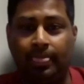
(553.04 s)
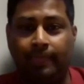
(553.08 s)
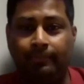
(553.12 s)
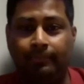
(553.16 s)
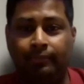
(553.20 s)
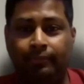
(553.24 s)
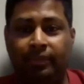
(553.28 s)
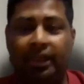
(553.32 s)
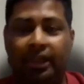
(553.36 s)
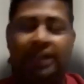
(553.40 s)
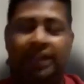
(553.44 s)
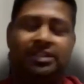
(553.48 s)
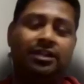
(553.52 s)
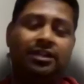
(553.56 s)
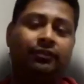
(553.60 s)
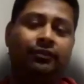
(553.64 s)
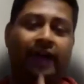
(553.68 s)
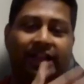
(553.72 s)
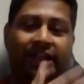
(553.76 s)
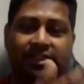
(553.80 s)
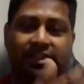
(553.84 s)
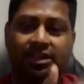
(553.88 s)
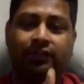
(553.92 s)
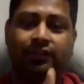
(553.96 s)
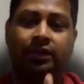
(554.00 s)
It's a vice
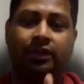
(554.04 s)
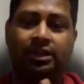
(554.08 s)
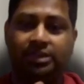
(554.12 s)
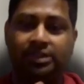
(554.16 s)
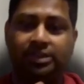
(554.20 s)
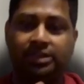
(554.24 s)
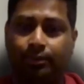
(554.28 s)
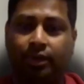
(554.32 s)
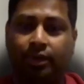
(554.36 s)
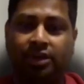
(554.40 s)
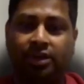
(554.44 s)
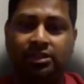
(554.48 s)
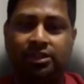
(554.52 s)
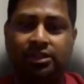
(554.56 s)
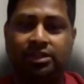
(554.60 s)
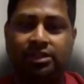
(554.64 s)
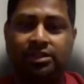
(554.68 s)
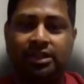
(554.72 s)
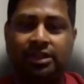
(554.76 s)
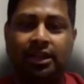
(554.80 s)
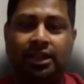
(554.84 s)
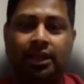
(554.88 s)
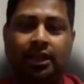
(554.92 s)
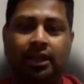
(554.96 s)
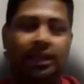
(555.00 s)
versa process.
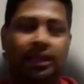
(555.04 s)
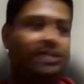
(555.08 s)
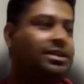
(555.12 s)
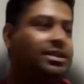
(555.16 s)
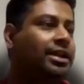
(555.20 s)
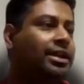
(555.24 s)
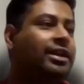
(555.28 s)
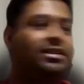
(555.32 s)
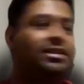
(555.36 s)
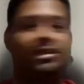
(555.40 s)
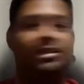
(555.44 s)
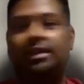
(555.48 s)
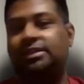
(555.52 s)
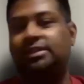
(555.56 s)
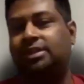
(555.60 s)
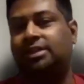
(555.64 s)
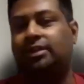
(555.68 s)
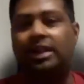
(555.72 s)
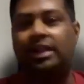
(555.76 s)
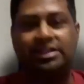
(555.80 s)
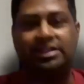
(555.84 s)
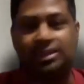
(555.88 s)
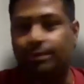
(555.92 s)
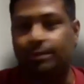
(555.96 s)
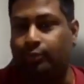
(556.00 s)
It's a
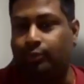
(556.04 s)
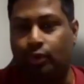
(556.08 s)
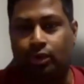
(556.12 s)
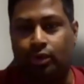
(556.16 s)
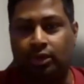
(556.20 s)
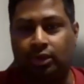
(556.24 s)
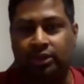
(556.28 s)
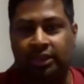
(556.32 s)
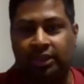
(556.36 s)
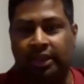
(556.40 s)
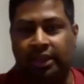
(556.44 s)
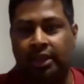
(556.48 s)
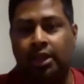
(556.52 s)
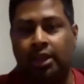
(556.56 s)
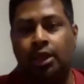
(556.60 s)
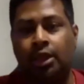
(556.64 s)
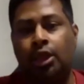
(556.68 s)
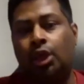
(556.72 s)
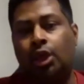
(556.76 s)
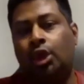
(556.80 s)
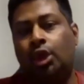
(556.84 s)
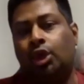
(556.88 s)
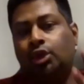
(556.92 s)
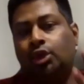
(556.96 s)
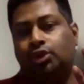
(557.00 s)
reciprocal thing.
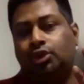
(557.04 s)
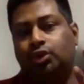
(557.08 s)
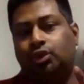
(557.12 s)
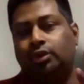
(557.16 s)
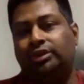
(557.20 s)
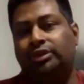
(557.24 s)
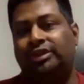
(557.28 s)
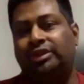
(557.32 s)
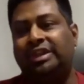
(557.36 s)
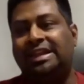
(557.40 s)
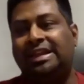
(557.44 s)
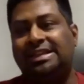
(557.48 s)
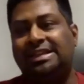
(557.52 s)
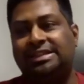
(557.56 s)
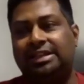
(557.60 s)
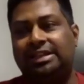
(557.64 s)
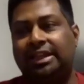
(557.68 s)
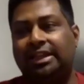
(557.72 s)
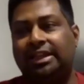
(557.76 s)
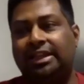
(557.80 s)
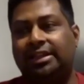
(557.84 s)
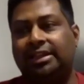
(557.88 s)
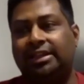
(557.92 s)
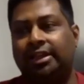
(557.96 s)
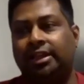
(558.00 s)
So these
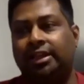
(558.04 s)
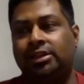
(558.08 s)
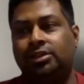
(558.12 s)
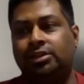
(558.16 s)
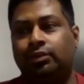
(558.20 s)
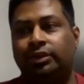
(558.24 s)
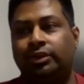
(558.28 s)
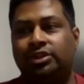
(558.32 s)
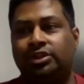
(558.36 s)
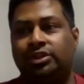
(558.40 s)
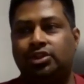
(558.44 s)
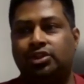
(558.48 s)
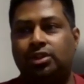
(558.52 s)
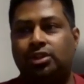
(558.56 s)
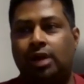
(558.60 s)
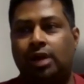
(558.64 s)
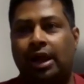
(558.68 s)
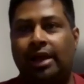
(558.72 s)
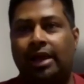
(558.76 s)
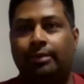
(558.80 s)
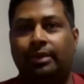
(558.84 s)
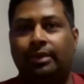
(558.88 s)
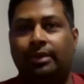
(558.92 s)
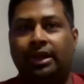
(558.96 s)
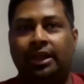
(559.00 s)
three things, which
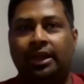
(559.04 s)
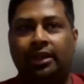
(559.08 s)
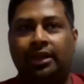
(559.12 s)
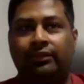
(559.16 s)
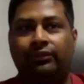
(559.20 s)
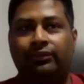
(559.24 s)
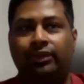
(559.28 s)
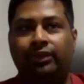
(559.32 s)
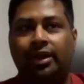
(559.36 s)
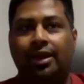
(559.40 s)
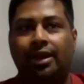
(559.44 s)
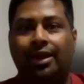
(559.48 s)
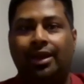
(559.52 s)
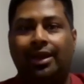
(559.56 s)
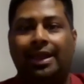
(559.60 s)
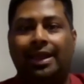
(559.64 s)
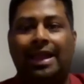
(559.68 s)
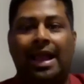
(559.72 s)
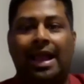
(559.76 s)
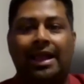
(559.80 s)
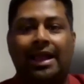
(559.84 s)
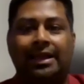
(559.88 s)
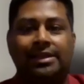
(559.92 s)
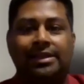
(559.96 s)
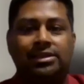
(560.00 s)
I believe
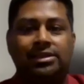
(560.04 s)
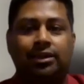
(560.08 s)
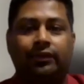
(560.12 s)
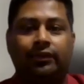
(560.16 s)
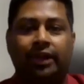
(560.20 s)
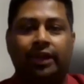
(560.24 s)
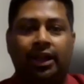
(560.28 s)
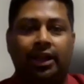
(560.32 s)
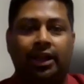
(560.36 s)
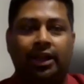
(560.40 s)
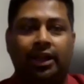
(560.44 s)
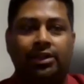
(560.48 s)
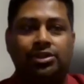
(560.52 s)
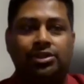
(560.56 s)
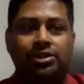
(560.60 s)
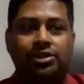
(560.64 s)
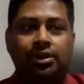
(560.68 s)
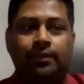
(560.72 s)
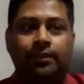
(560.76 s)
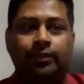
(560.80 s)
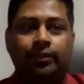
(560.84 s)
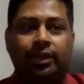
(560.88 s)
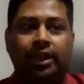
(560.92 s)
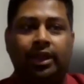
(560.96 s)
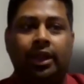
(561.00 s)
carries a weightage
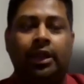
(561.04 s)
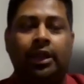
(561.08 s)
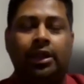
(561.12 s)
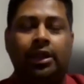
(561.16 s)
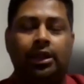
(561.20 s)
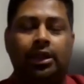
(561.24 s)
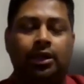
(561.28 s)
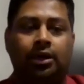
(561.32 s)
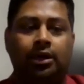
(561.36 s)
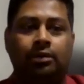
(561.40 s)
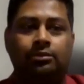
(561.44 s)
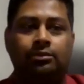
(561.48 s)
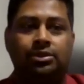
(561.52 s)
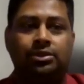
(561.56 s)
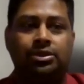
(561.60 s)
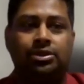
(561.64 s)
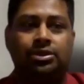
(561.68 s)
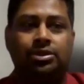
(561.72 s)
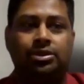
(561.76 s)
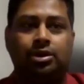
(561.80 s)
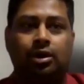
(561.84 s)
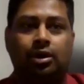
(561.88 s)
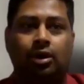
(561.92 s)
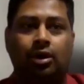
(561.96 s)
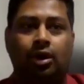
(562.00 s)
in terms
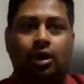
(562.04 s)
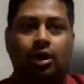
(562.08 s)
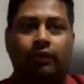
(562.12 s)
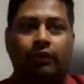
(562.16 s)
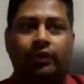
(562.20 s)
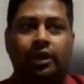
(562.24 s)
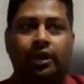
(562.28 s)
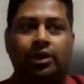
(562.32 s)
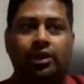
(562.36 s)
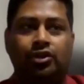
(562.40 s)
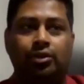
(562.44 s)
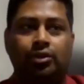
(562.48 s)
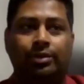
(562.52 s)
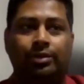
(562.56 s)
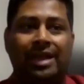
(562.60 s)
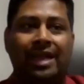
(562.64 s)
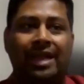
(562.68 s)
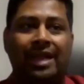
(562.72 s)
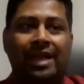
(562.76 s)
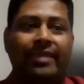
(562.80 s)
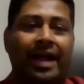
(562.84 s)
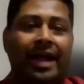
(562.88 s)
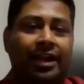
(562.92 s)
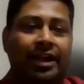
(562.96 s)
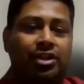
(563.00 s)
of your SOP, and
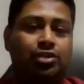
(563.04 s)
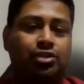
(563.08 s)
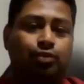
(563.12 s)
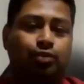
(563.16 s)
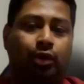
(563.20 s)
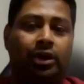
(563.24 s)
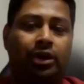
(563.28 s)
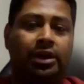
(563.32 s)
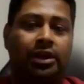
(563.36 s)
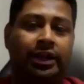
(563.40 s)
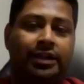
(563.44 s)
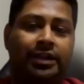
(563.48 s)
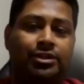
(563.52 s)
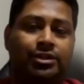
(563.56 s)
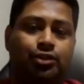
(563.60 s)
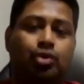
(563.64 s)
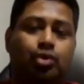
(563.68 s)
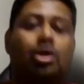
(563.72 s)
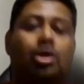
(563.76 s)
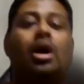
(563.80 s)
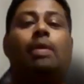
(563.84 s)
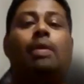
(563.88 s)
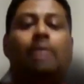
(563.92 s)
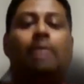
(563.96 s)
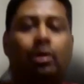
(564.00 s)
that is what needs to
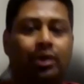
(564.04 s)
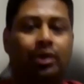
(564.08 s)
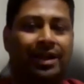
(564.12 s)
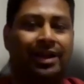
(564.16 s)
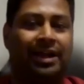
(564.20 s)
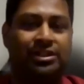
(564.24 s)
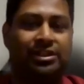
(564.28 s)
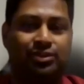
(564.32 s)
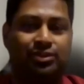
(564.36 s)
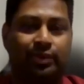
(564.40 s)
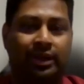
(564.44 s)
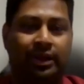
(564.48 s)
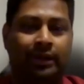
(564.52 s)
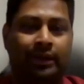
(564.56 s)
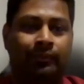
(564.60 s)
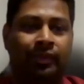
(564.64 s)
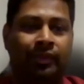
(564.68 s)
come out as well.